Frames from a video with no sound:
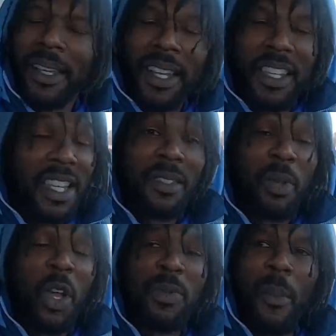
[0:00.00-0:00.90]
because it
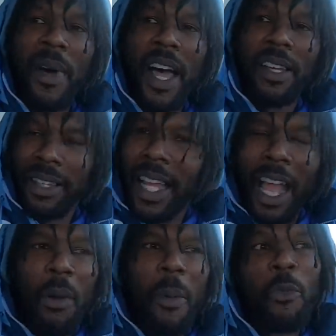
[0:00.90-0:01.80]
blows my mind. Like
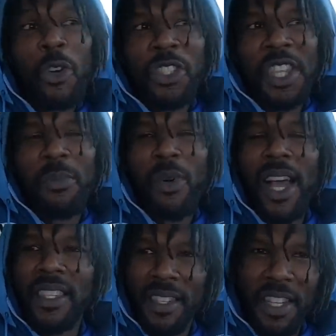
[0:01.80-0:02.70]
we'll see the
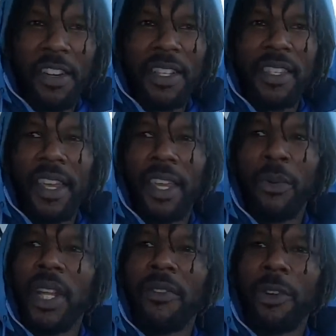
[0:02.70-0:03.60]
process here in a second
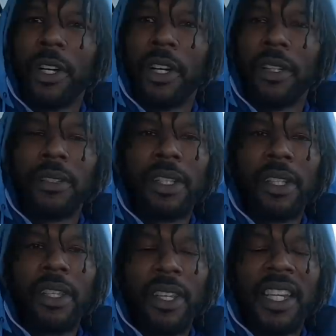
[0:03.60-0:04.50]
whenever
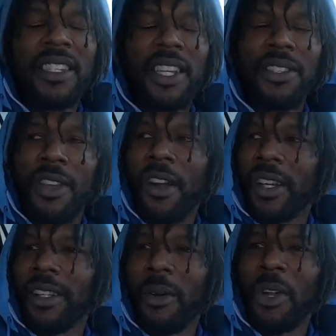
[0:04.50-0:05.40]
things get
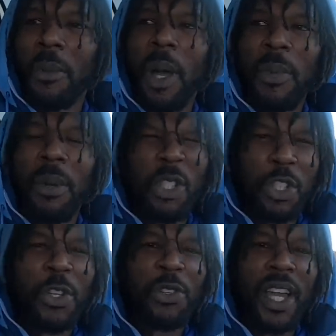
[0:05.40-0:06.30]
started. I want to be able to
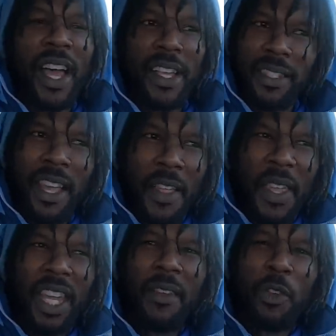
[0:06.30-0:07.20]
show you guys. I
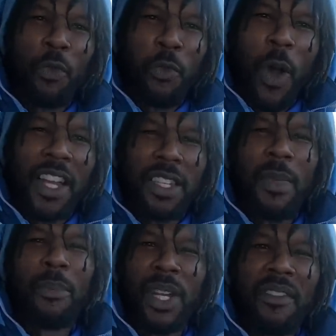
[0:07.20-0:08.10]
think if you've watched
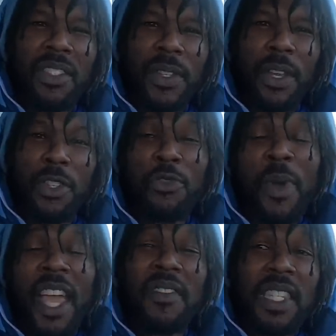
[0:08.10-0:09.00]
some of my previous videos, you
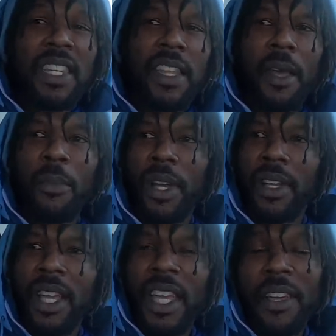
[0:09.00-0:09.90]
may have seen that, but
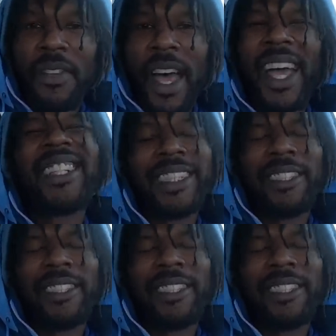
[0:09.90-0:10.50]
if not,